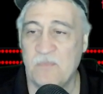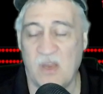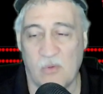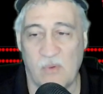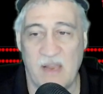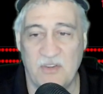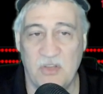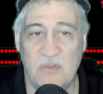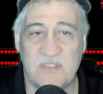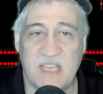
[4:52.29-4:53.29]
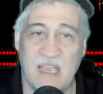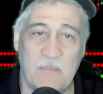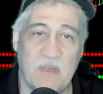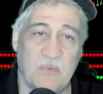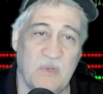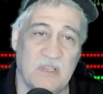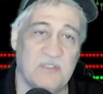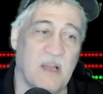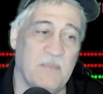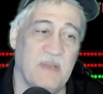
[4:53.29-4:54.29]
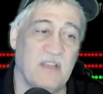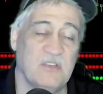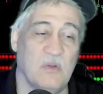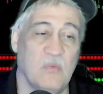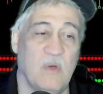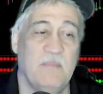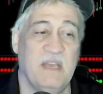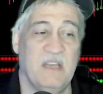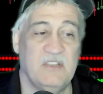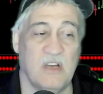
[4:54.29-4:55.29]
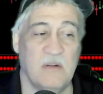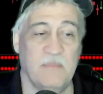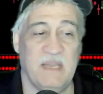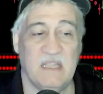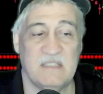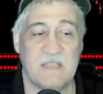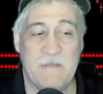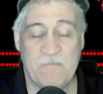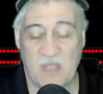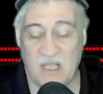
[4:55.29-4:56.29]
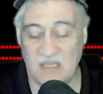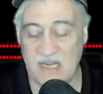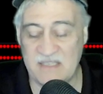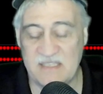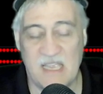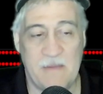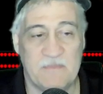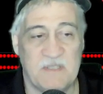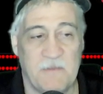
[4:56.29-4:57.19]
Around news time, I will drop down to a 1-minute chart, because a lot of times